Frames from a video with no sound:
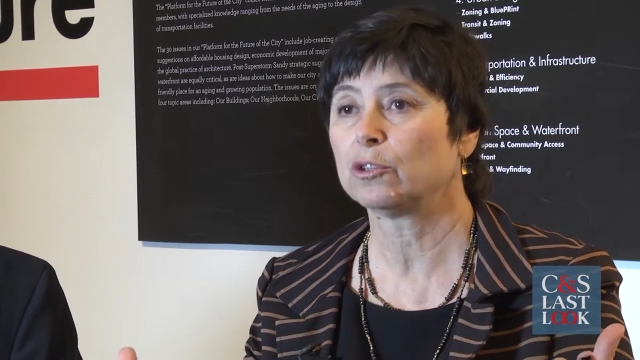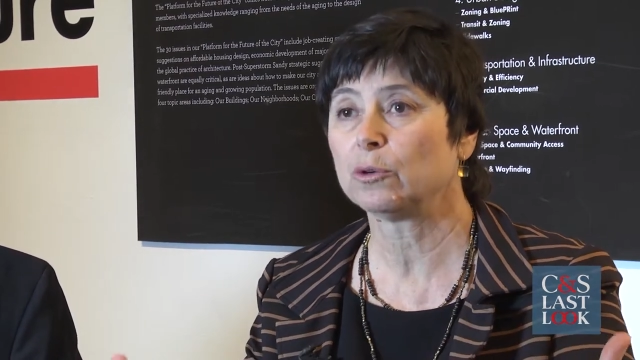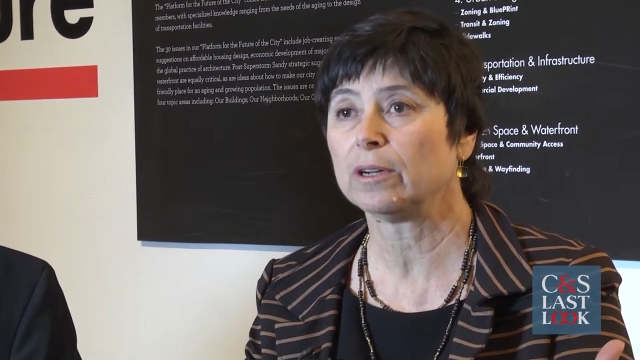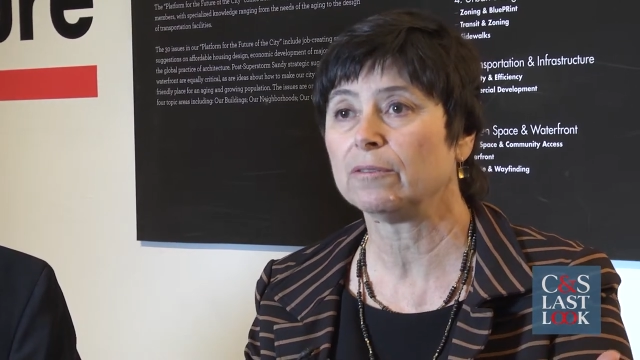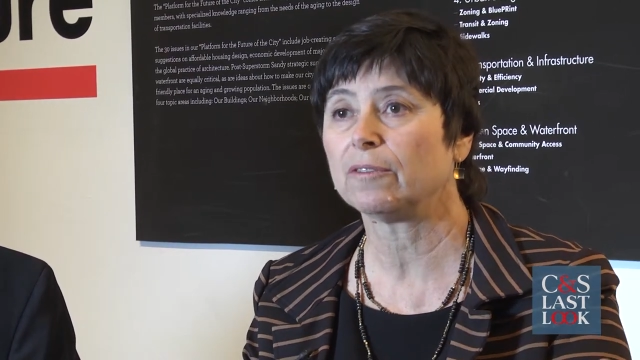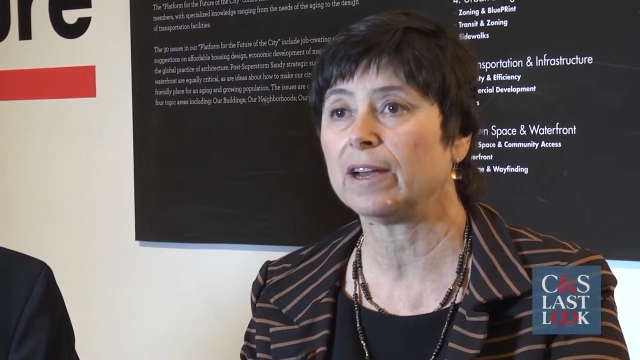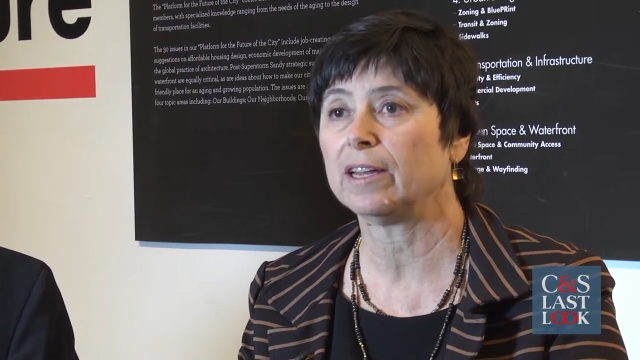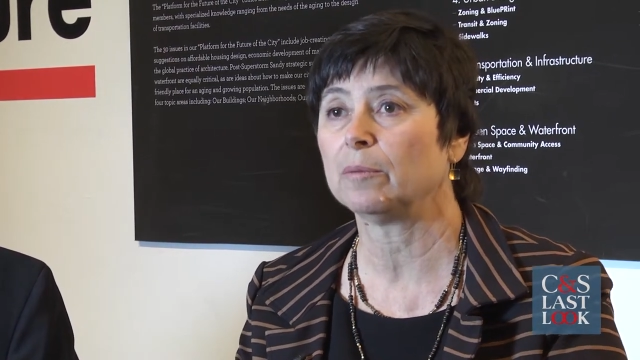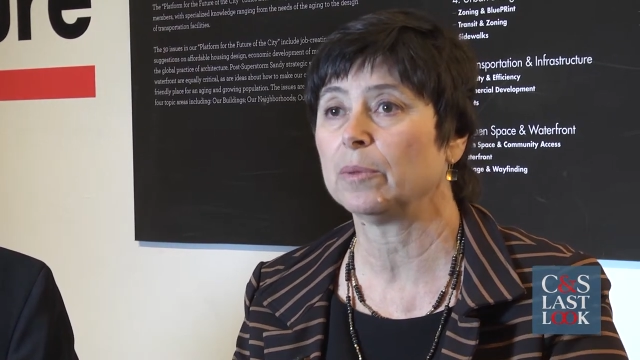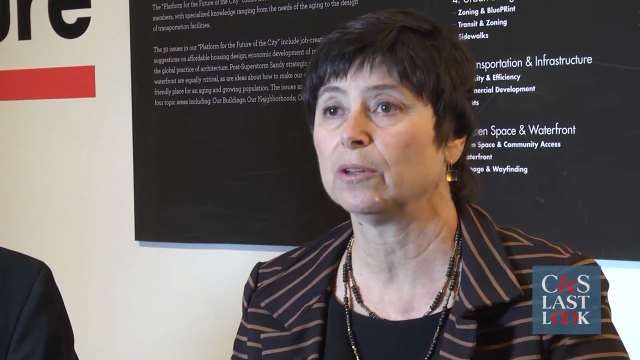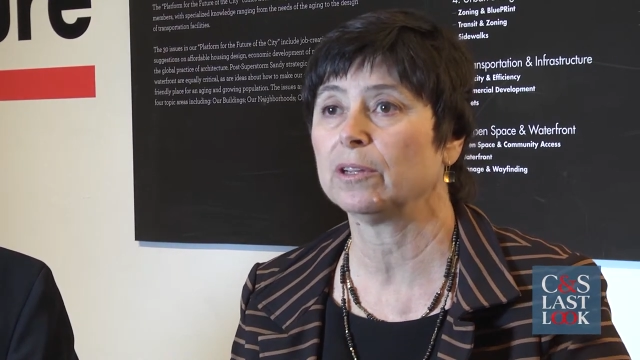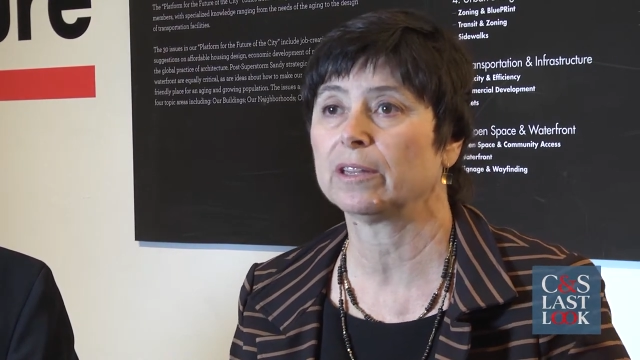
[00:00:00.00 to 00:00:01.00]
to an inviting
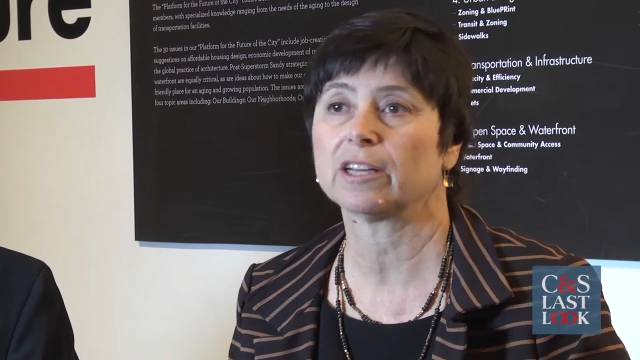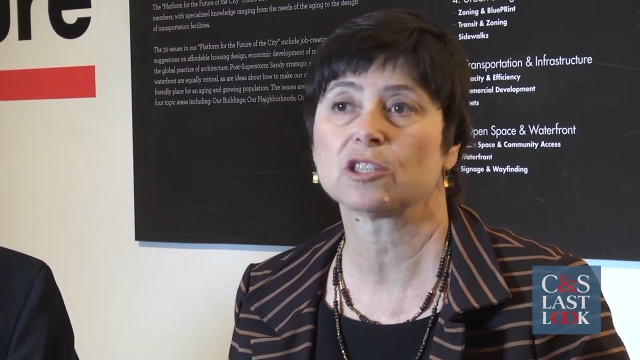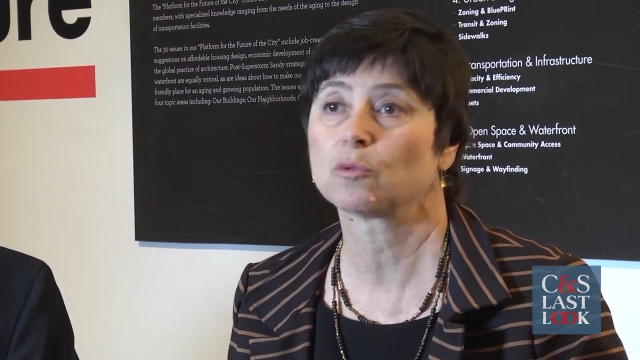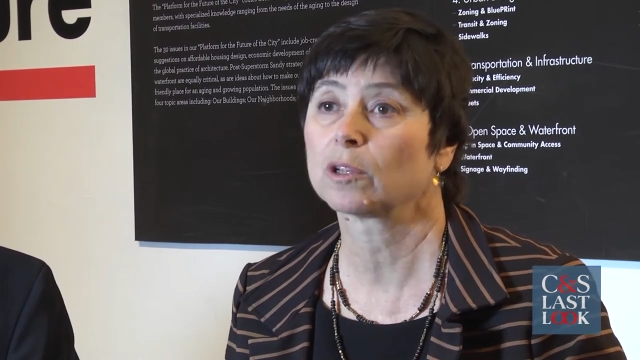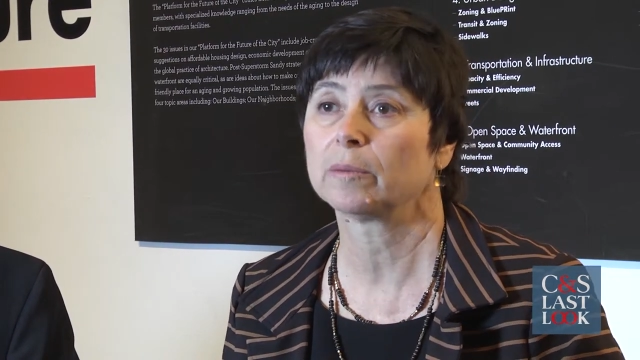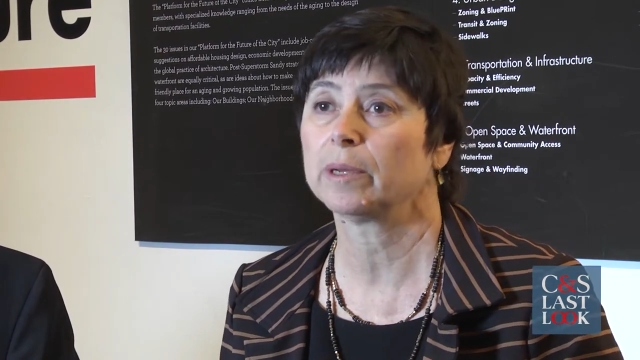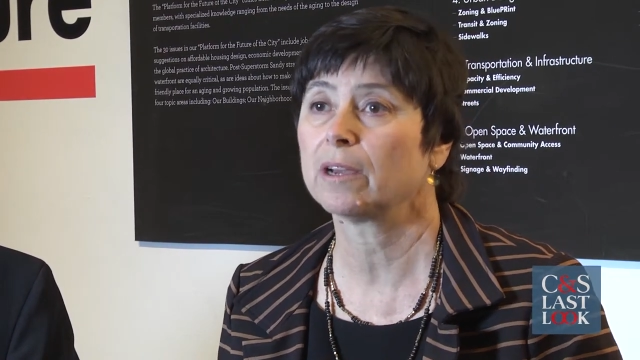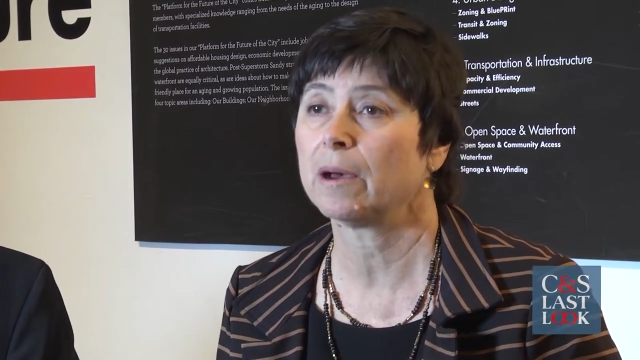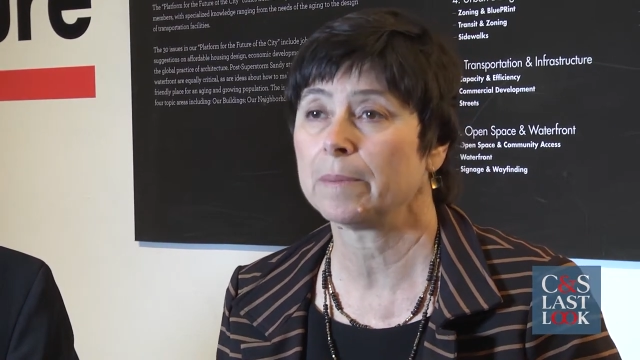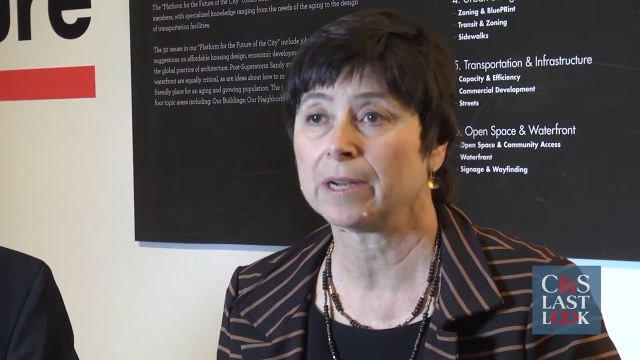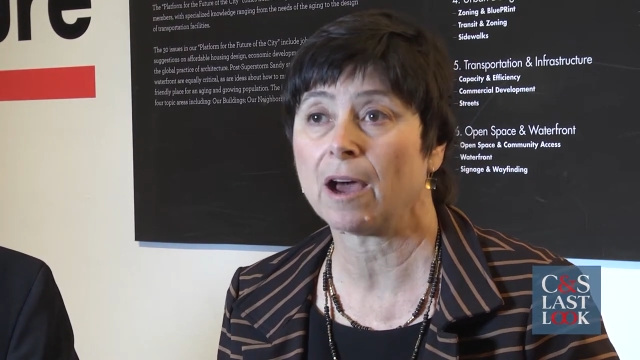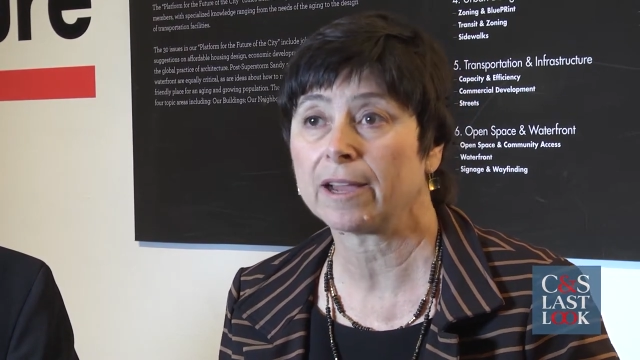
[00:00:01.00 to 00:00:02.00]
building that's really
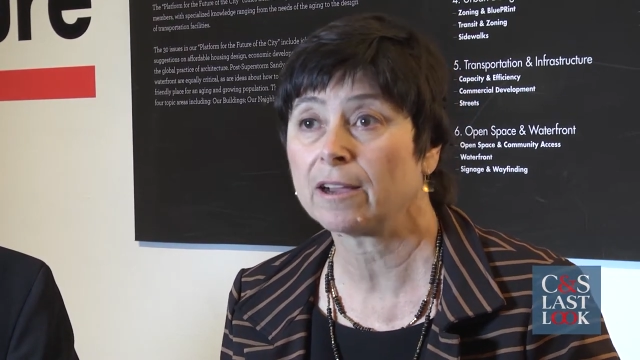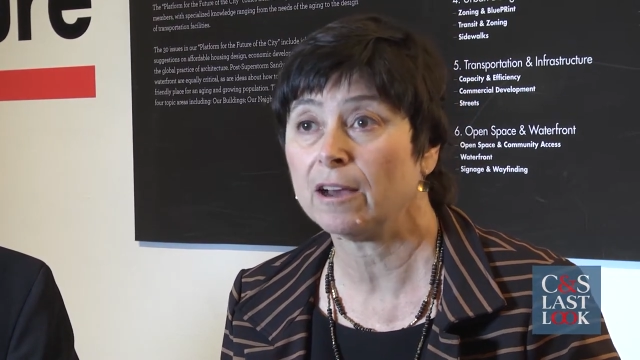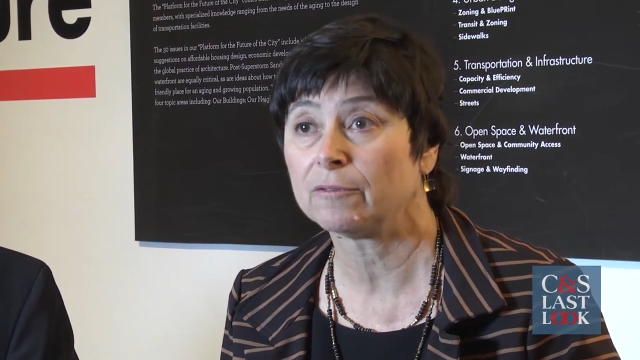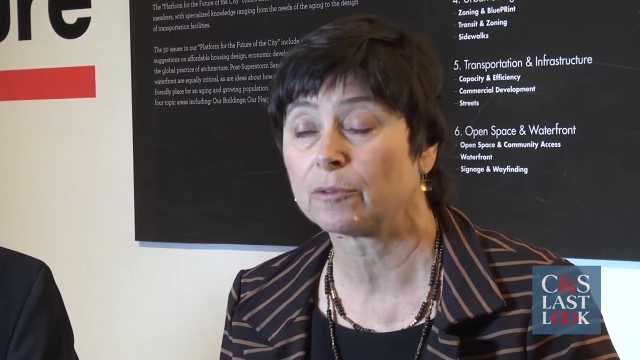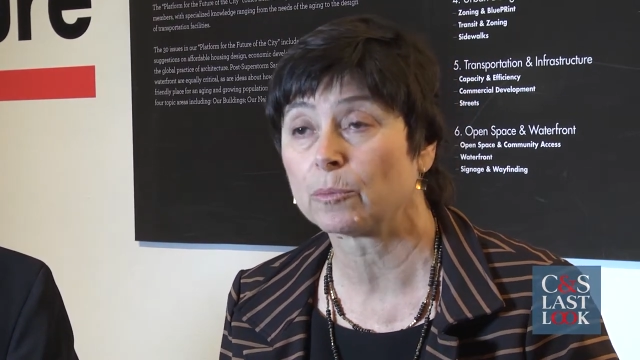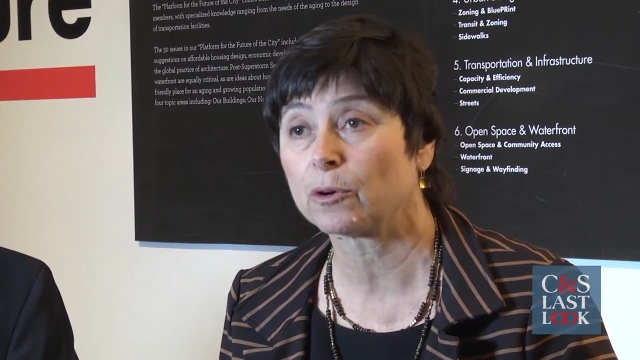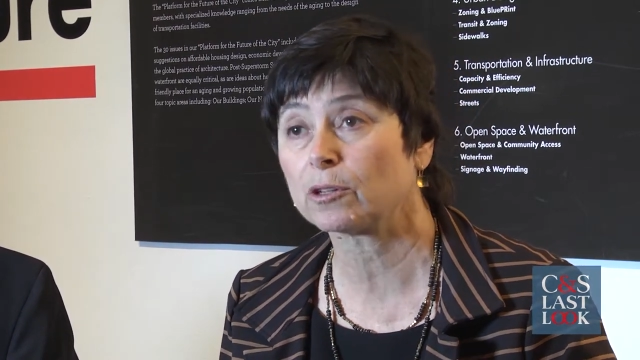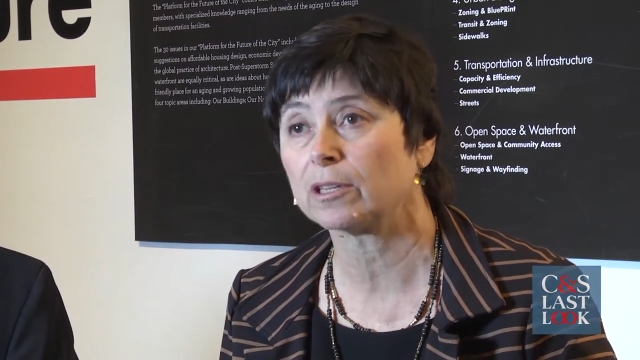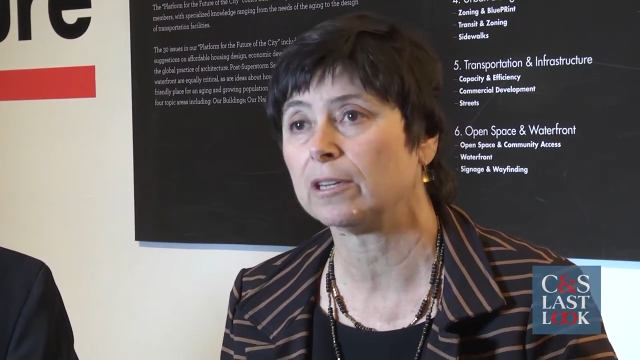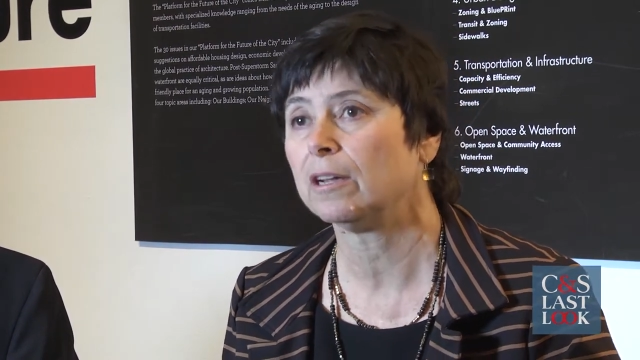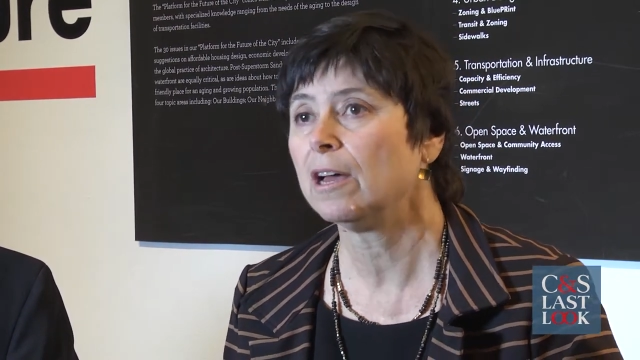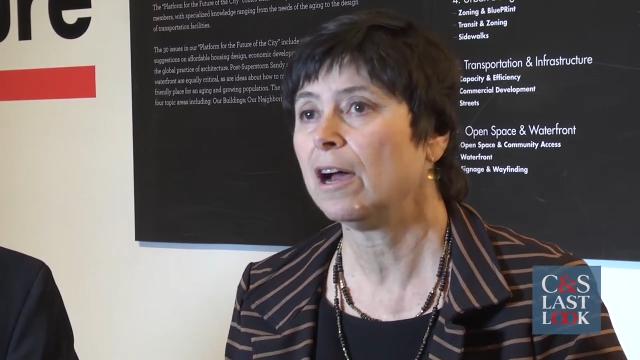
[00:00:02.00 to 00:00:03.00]
become an icon for
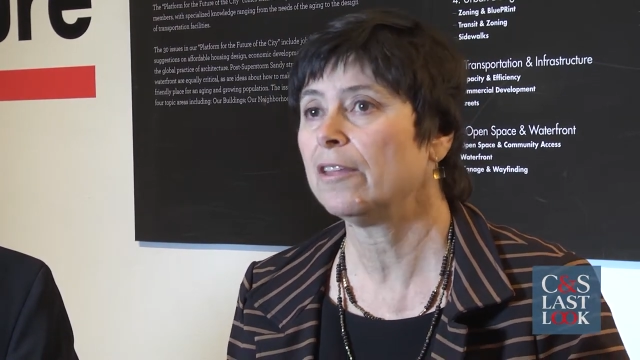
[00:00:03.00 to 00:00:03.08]
Brooklyn.